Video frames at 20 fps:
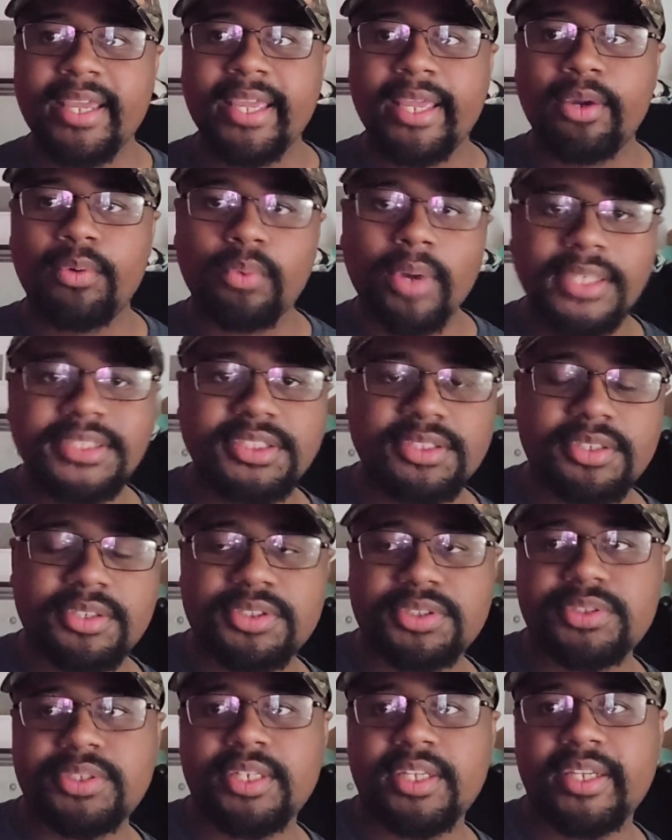and western
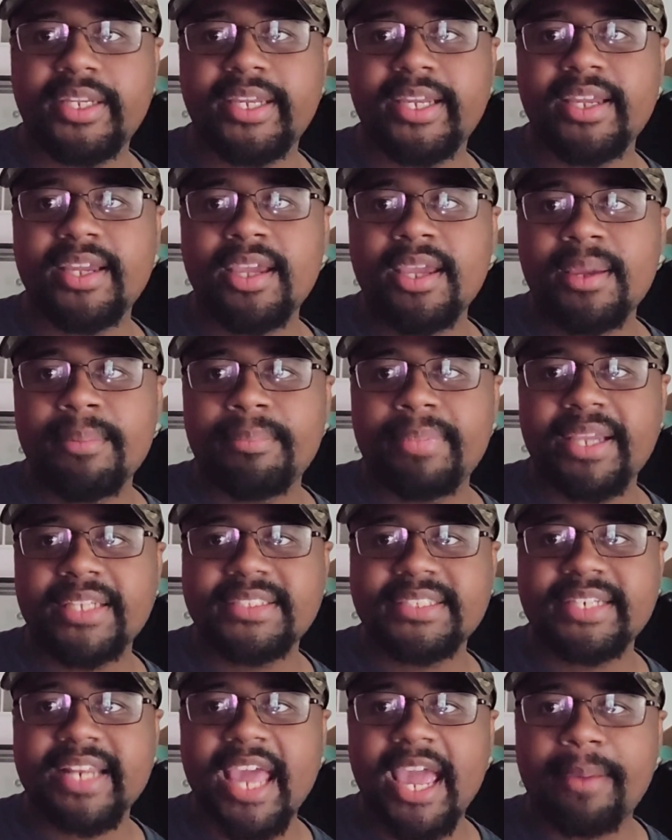Australia,
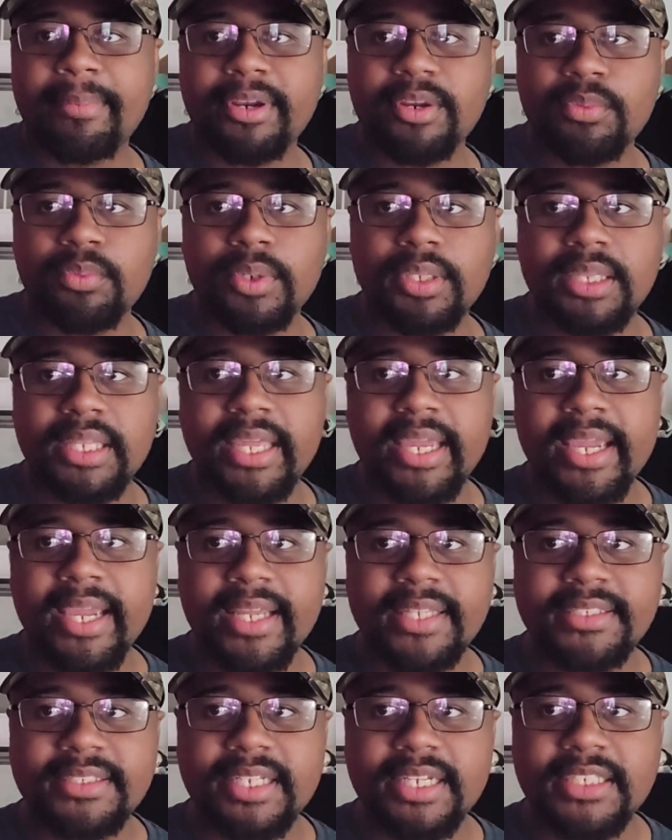basically inhabiting
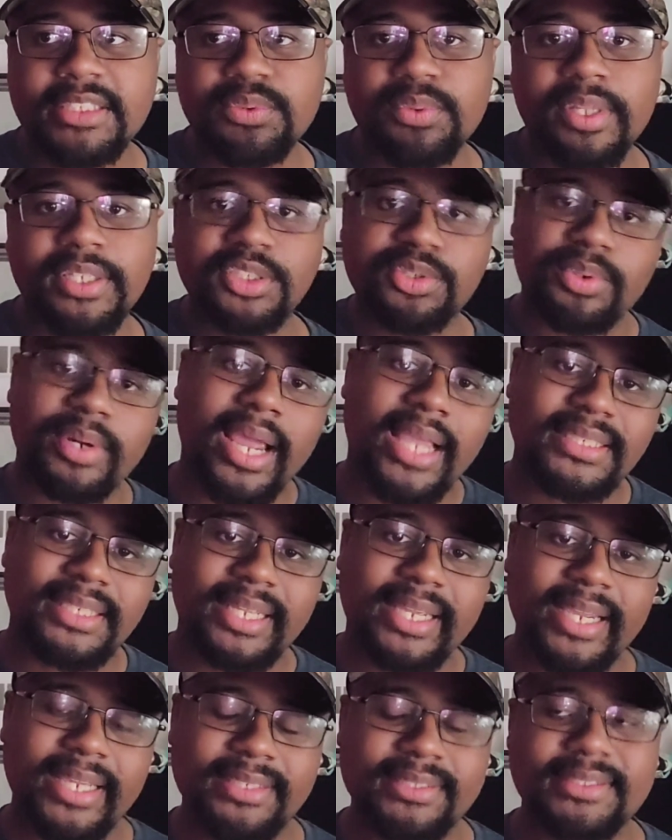woodlands as well as
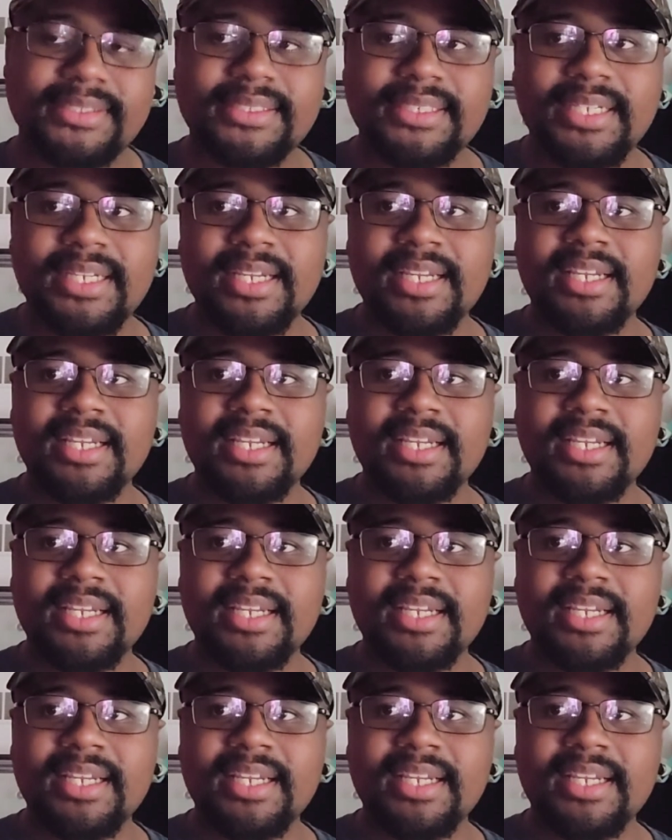grasslands.